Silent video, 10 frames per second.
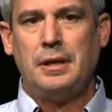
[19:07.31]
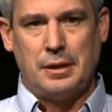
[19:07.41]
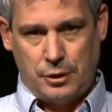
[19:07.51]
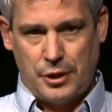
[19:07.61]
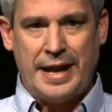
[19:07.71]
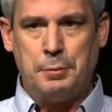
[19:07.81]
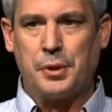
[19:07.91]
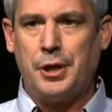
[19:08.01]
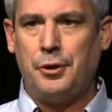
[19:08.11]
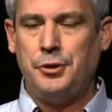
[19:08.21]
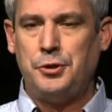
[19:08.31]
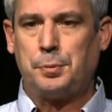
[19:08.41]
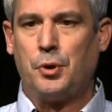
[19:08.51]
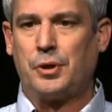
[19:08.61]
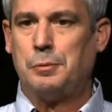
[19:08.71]
our animal care and use
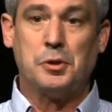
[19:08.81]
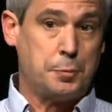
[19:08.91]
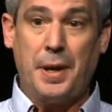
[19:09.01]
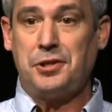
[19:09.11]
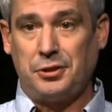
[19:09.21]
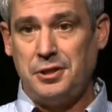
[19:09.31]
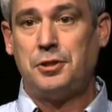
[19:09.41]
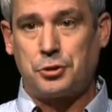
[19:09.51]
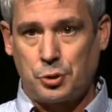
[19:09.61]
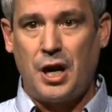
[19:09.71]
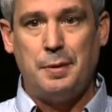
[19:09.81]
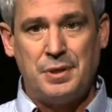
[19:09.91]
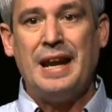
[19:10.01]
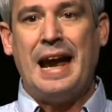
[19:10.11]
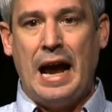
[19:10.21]
program, which basically describes
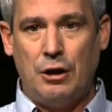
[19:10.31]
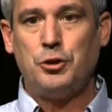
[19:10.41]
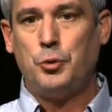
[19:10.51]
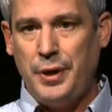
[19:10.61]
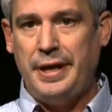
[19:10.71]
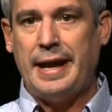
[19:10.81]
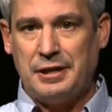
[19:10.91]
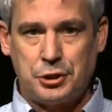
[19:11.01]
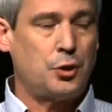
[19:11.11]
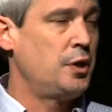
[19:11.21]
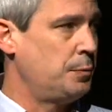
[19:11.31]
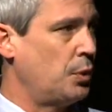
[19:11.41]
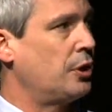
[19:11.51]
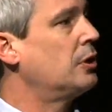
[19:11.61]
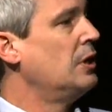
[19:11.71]
how do we at Stony
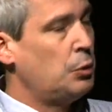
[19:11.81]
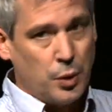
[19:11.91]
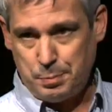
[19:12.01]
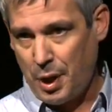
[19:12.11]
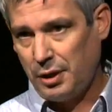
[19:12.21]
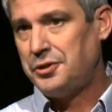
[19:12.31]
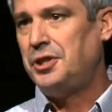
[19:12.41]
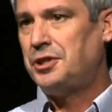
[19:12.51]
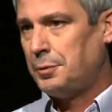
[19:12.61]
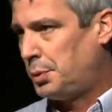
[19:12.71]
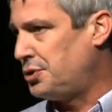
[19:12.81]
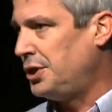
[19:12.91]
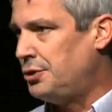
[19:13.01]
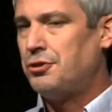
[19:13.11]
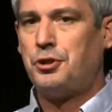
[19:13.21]
Brook, what policies and
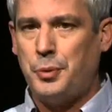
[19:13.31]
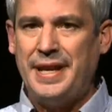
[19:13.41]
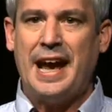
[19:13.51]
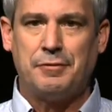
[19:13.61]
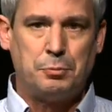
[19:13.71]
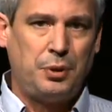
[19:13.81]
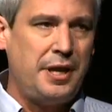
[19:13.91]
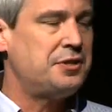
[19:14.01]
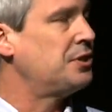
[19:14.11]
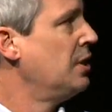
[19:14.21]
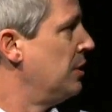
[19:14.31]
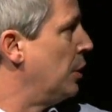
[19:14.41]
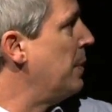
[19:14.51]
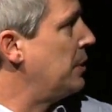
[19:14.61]
procedures do we have in place to make